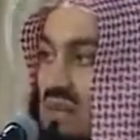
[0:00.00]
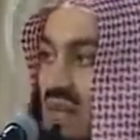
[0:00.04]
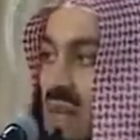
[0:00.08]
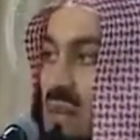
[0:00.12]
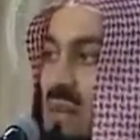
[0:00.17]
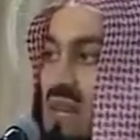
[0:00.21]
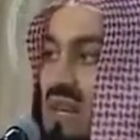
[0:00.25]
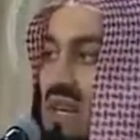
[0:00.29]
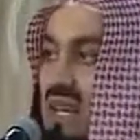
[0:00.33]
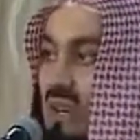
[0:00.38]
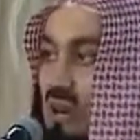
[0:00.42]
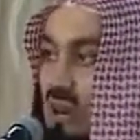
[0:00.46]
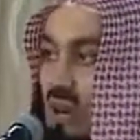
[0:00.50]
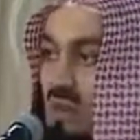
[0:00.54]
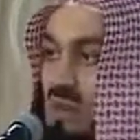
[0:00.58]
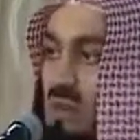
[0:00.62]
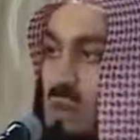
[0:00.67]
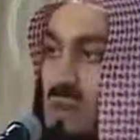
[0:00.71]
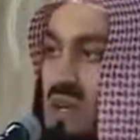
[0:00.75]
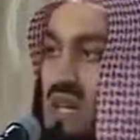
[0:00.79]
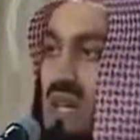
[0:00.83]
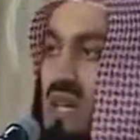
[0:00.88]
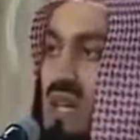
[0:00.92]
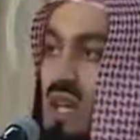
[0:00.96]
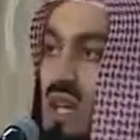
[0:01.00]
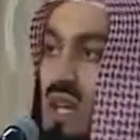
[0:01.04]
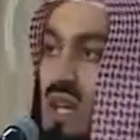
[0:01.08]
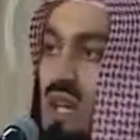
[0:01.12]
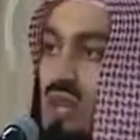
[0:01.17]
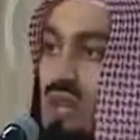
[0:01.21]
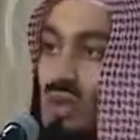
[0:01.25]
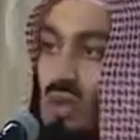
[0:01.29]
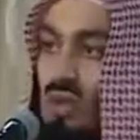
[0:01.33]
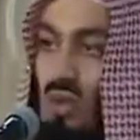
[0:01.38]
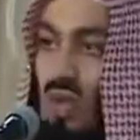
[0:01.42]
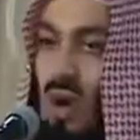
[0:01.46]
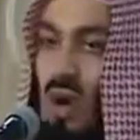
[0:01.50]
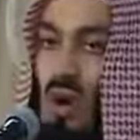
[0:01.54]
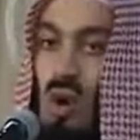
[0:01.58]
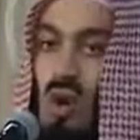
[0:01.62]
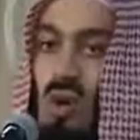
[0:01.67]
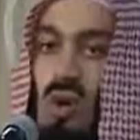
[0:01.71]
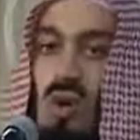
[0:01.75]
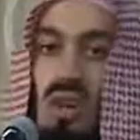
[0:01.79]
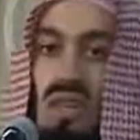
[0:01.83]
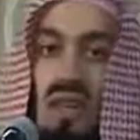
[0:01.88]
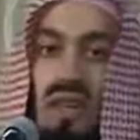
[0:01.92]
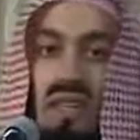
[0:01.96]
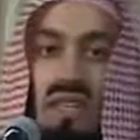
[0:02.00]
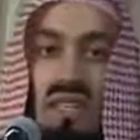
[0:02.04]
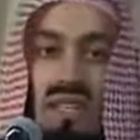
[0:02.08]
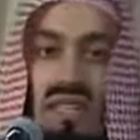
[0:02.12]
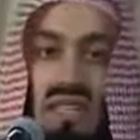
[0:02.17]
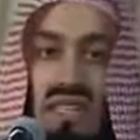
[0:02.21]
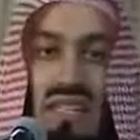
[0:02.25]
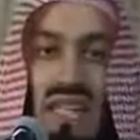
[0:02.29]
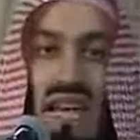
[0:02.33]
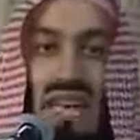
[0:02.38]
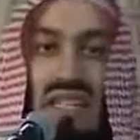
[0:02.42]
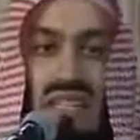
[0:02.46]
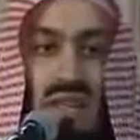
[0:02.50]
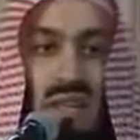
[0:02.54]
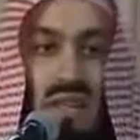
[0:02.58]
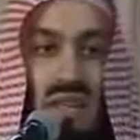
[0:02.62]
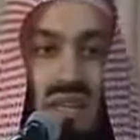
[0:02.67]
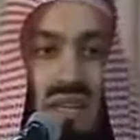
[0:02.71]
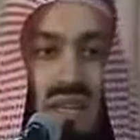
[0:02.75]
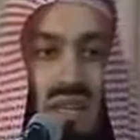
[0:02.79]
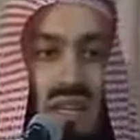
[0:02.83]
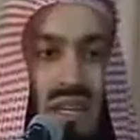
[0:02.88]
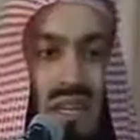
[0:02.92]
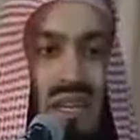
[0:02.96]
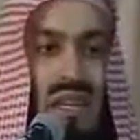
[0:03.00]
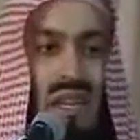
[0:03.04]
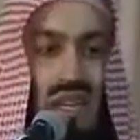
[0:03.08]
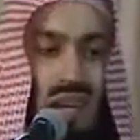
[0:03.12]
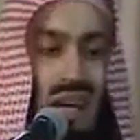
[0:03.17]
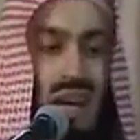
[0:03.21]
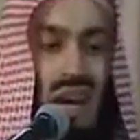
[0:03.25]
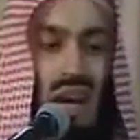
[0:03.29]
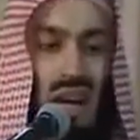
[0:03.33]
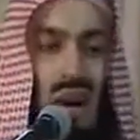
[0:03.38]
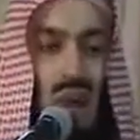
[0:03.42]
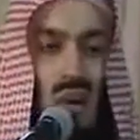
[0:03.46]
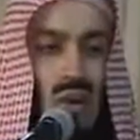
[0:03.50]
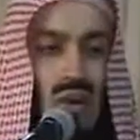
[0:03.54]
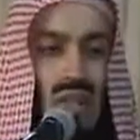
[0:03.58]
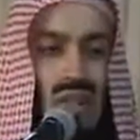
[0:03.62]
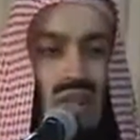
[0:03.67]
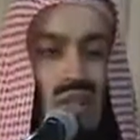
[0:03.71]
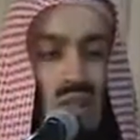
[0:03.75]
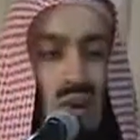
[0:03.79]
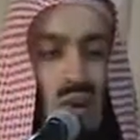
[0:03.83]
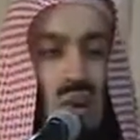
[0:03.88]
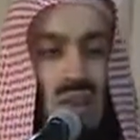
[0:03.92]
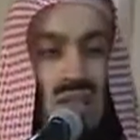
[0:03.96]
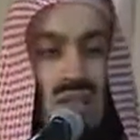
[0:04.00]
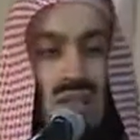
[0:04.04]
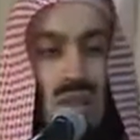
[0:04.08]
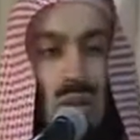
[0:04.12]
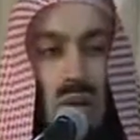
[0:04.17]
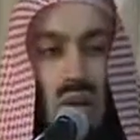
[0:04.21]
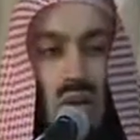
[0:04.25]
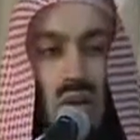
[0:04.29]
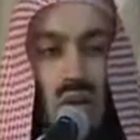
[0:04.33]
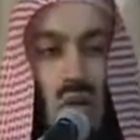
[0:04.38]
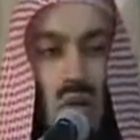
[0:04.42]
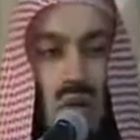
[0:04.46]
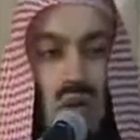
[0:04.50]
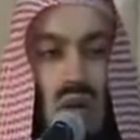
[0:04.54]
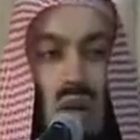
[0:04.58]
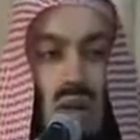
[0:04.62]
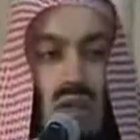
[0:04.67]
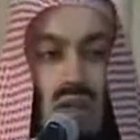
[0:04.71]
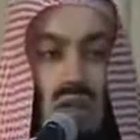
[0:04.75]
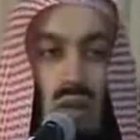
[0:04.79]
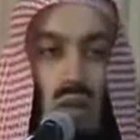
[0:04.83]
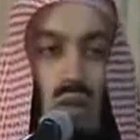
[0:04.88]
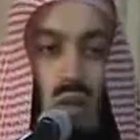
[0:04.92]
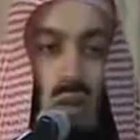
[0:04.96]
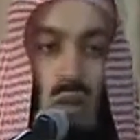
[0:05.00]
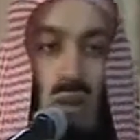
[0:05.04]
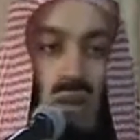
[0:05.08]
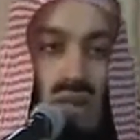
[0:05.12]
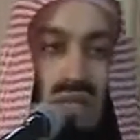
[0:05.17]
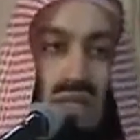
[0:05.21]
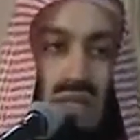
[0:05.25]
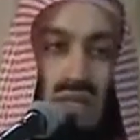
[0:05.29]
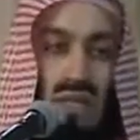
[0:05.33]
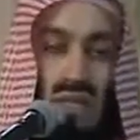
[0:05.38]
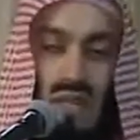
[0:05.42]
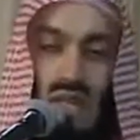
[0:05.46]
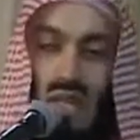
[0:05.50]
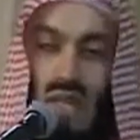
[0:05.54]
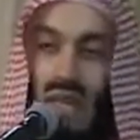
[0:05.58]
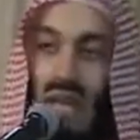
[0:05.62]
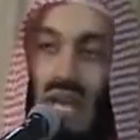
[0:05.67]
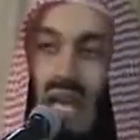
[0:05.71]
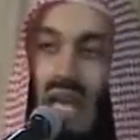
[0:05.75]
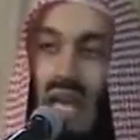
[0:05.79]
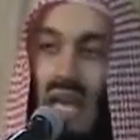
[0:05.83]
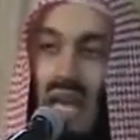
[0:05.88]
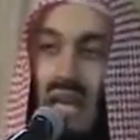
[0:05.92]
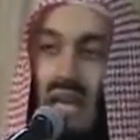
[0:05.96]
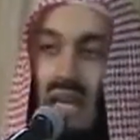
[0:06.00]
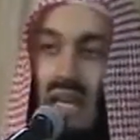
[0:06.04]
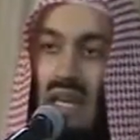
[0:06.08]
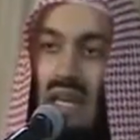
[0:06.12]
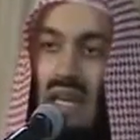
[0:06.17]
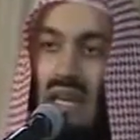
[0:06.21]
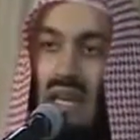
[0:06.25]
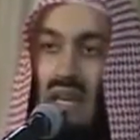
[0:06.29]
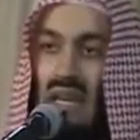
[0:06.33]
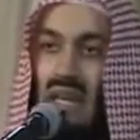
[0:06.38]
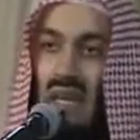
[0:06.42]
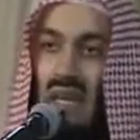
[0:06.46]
his family and offspring. You know that this item here, around it costs about 2,000 rupees. And